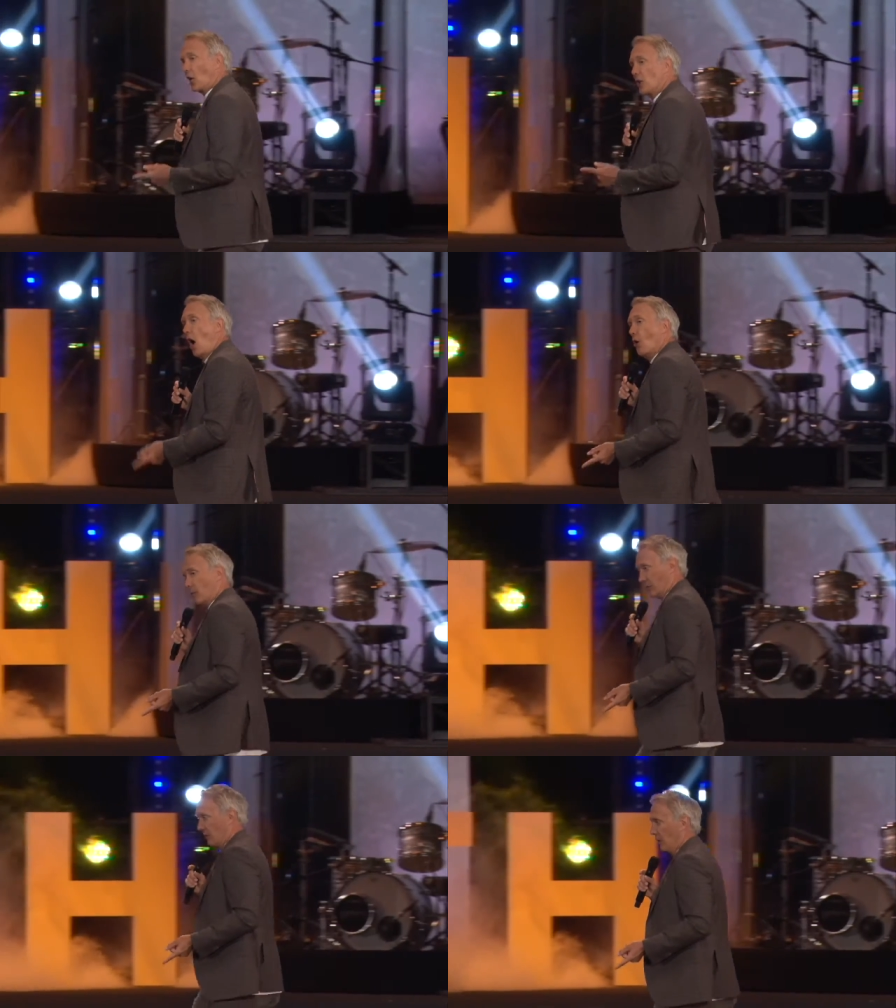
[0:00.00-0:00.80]

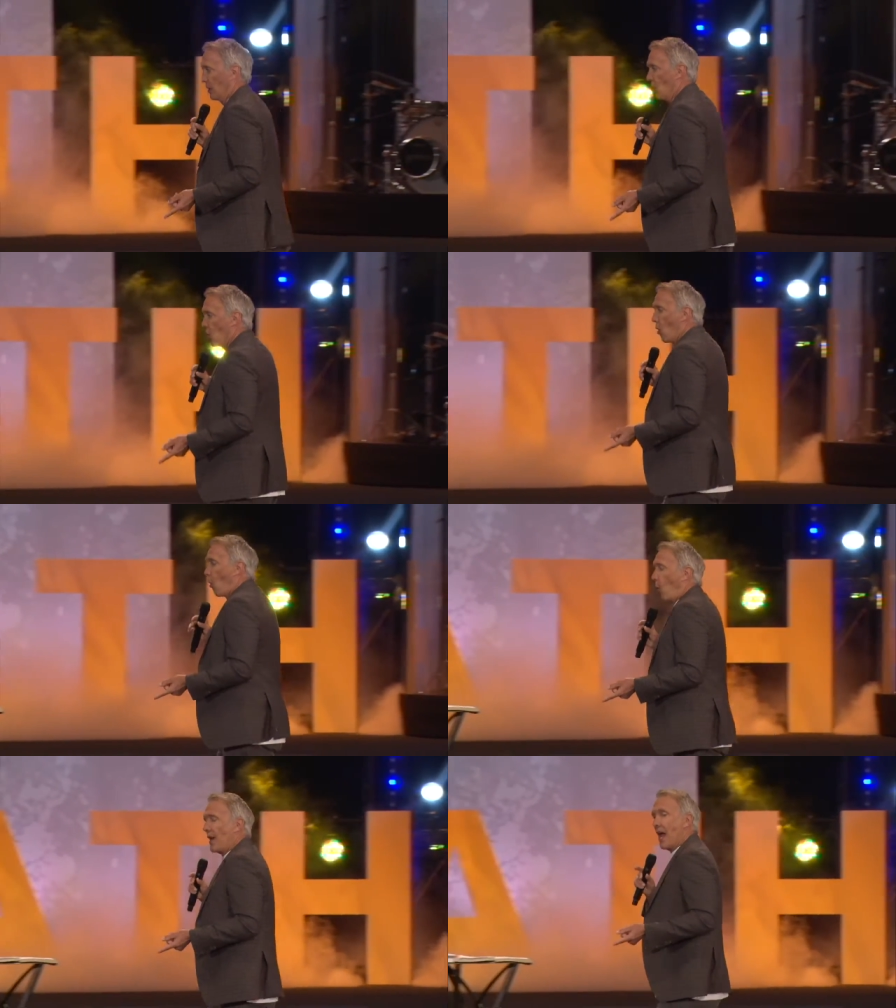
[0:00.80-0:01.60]
alone
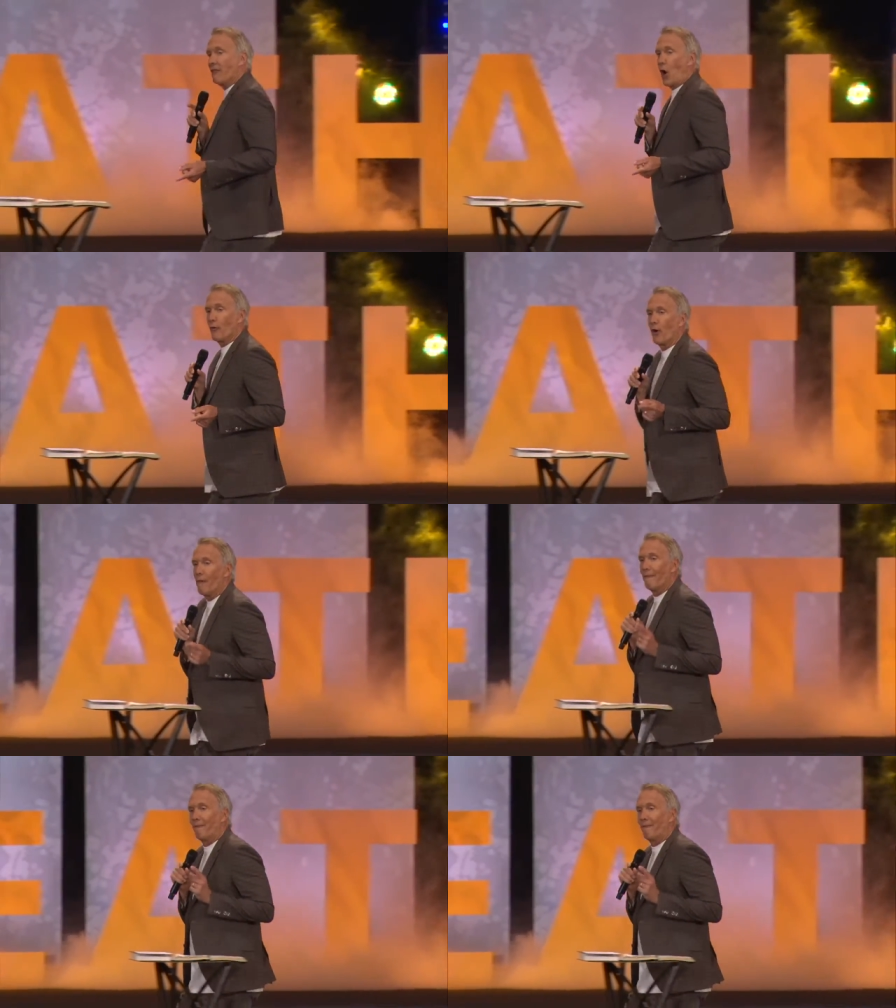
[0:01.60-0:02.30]
we have over